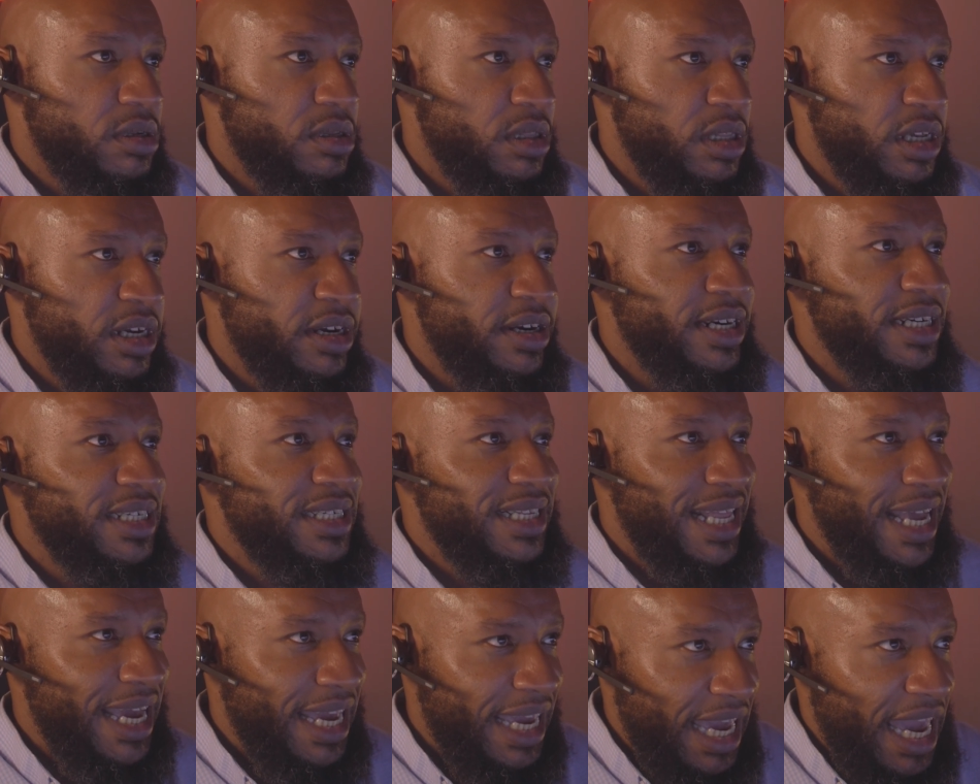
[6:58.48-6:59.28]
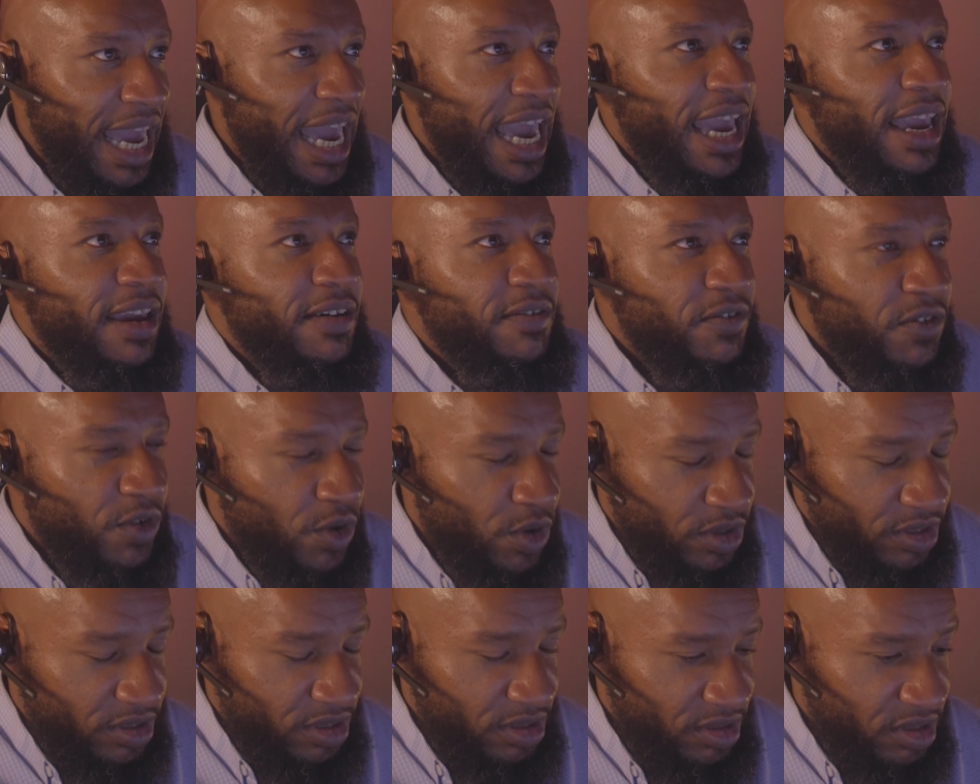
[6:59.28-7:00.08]
there is like a
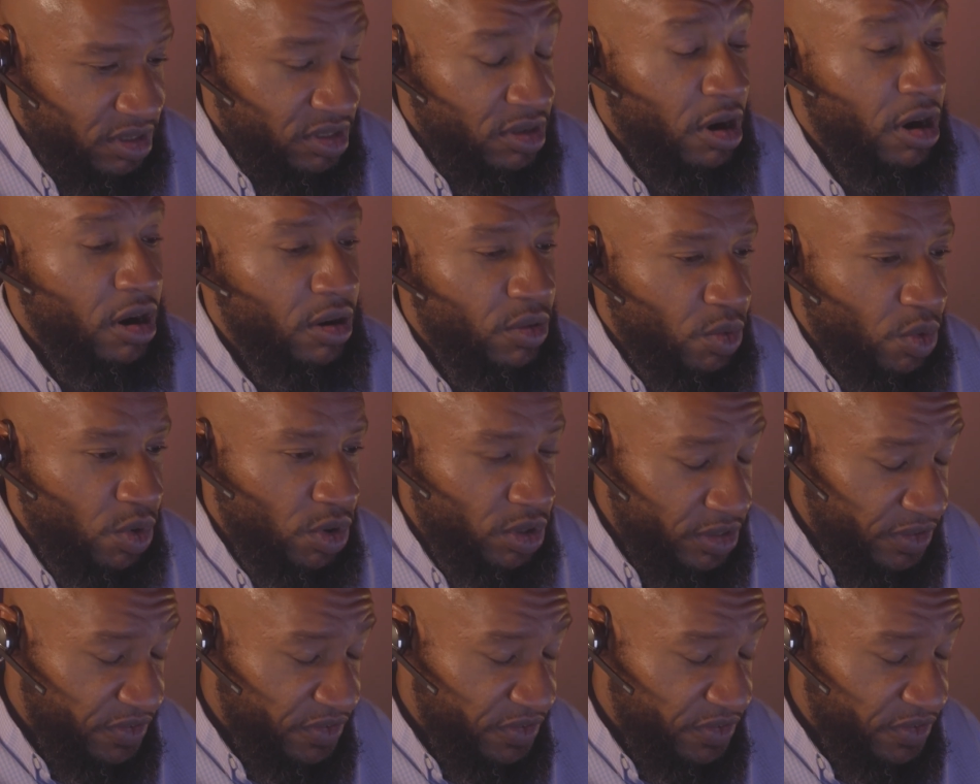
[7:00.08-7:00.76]
force in Star Wars,